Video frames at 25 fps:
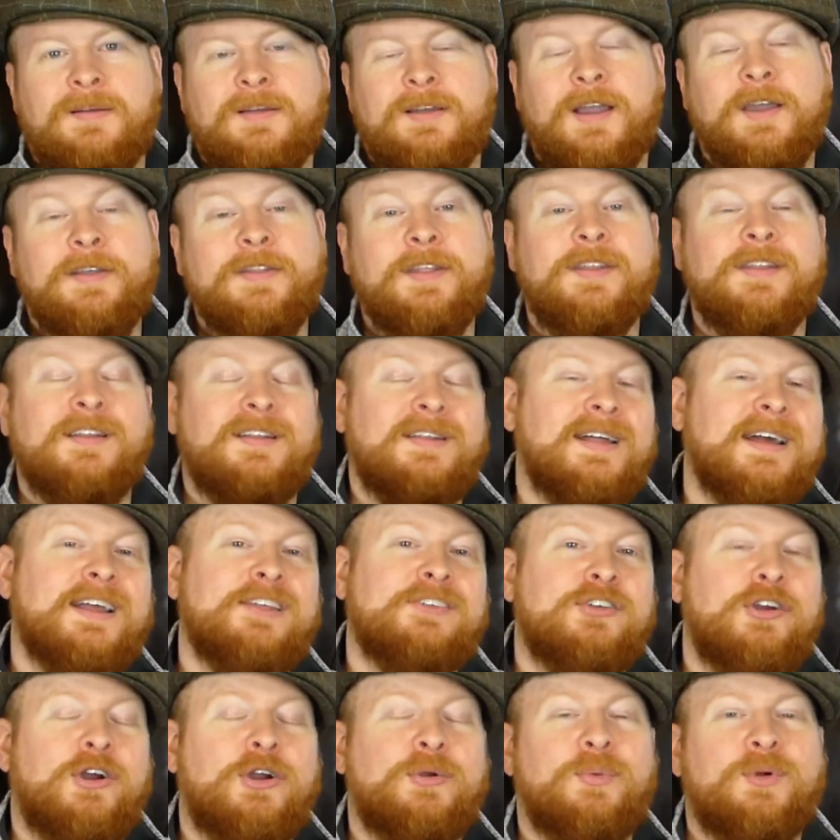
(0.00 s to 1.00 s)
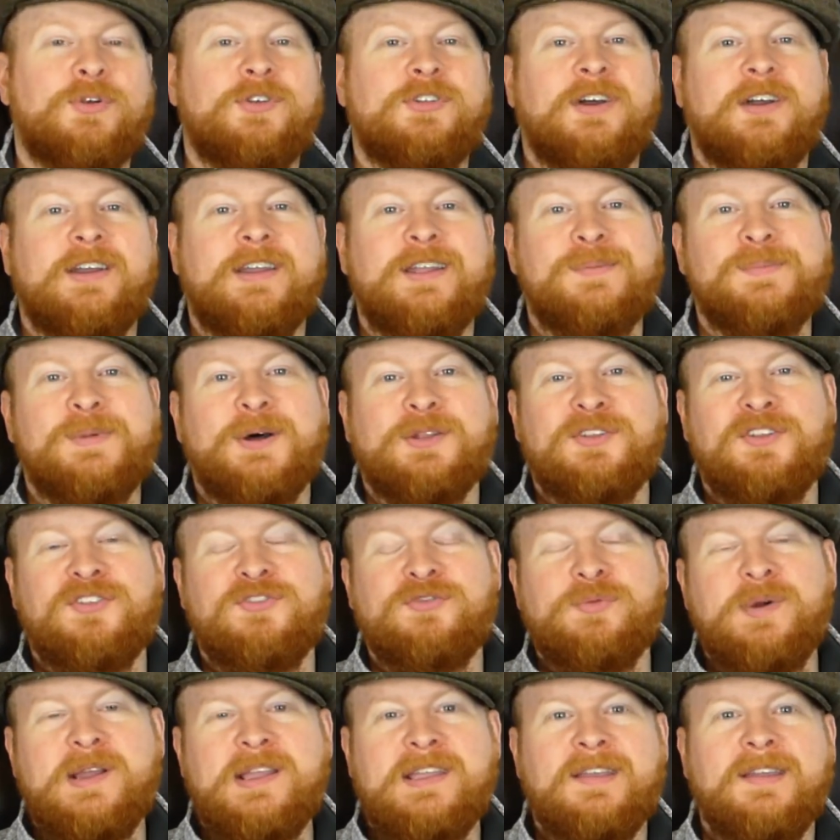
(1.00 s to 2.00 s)
And then the last card we're talking about
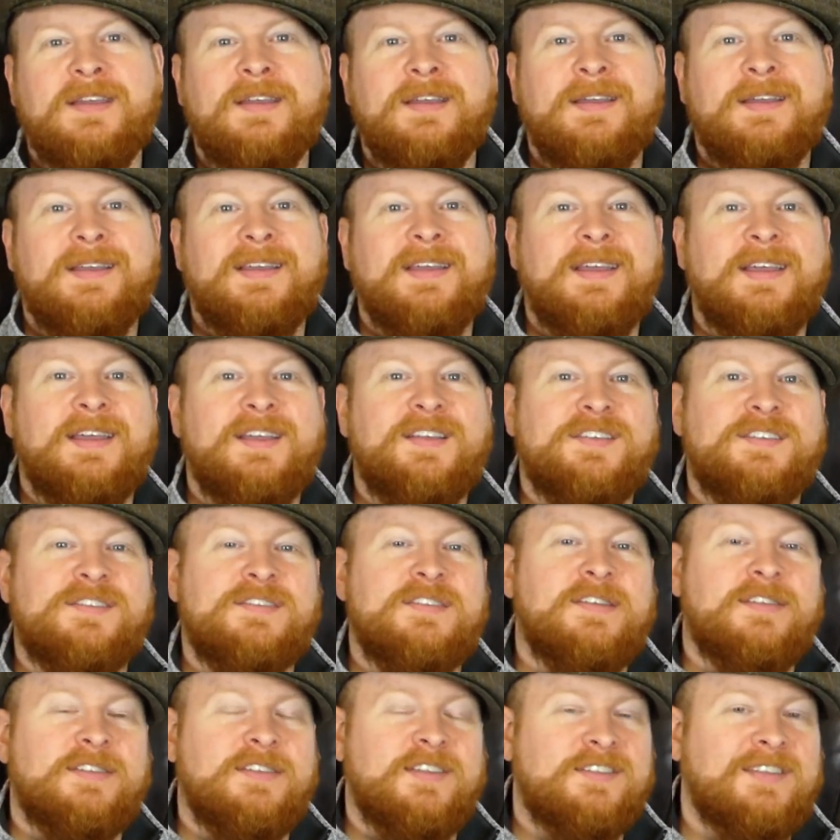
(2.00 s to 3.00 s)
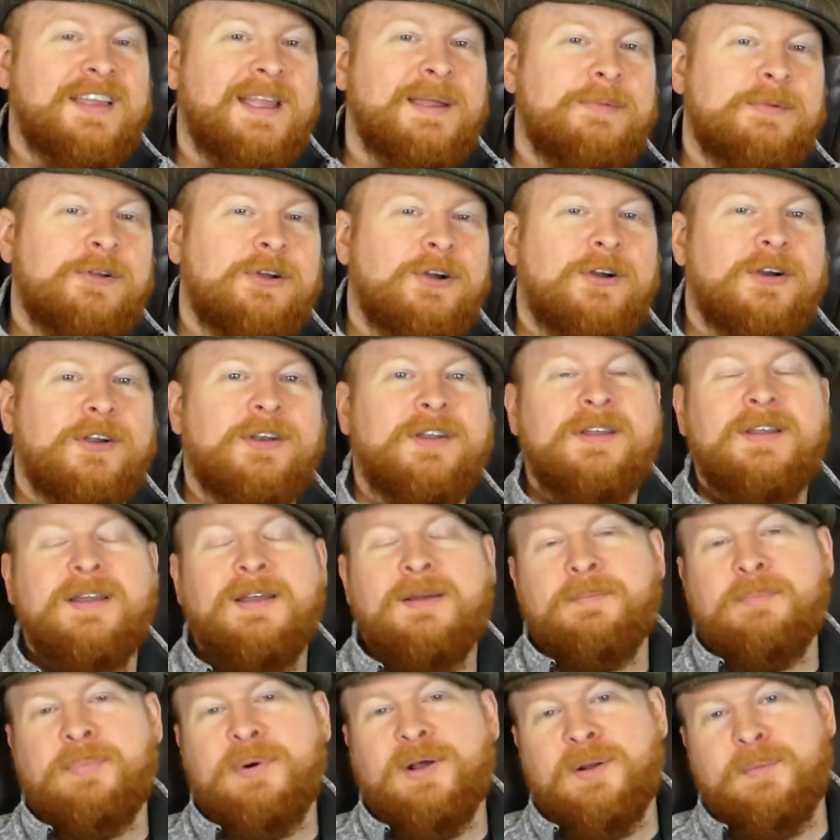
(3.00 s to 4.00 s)
this week is the same card,
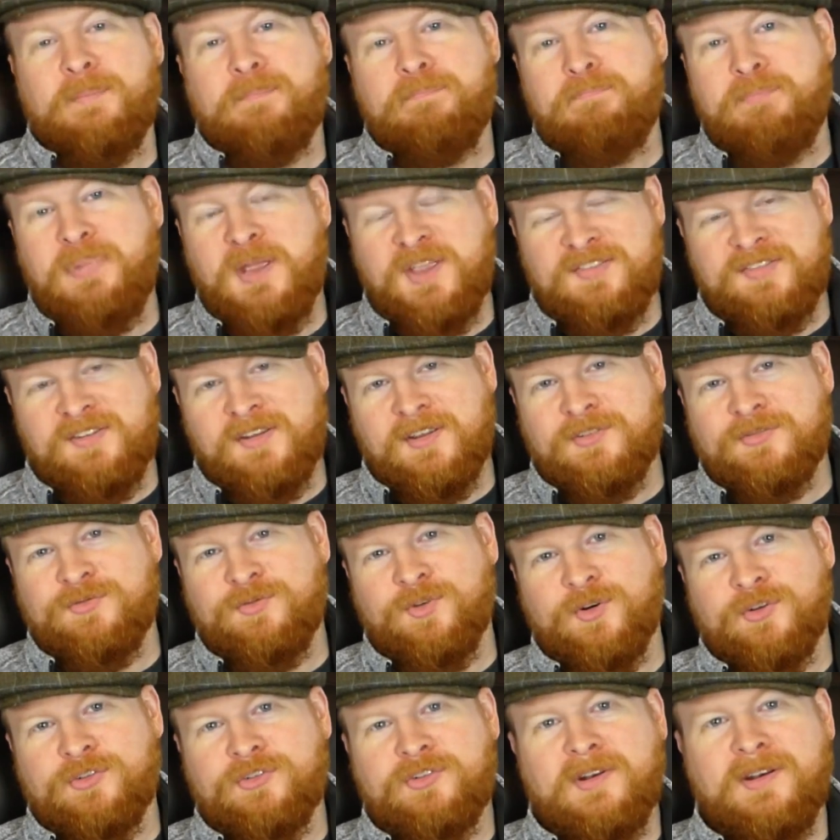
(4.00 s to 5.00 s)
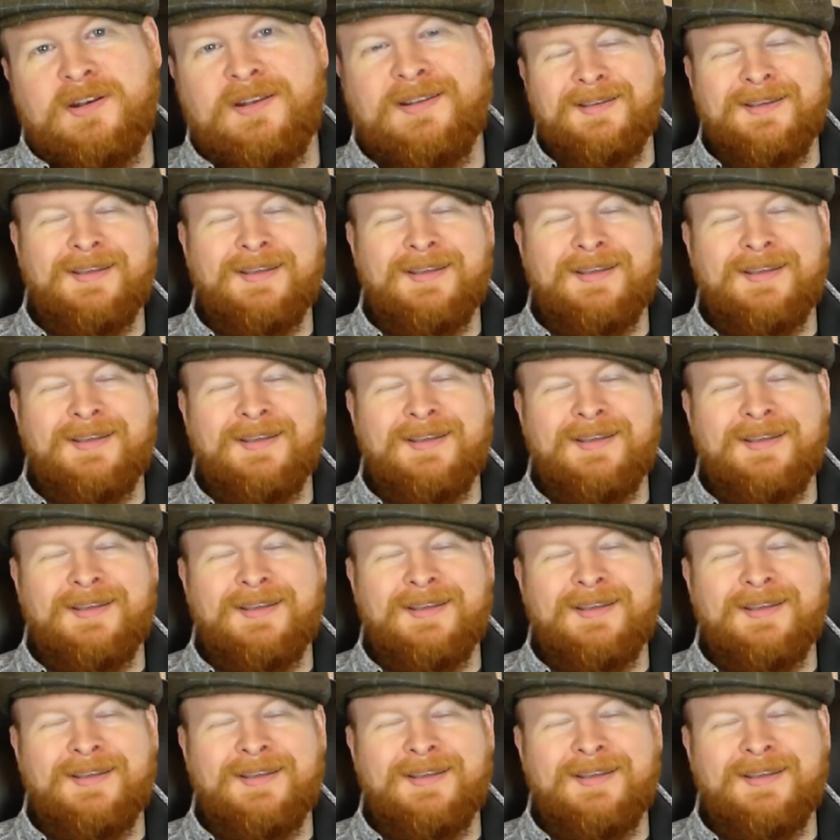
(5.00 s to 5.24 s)
but a business version.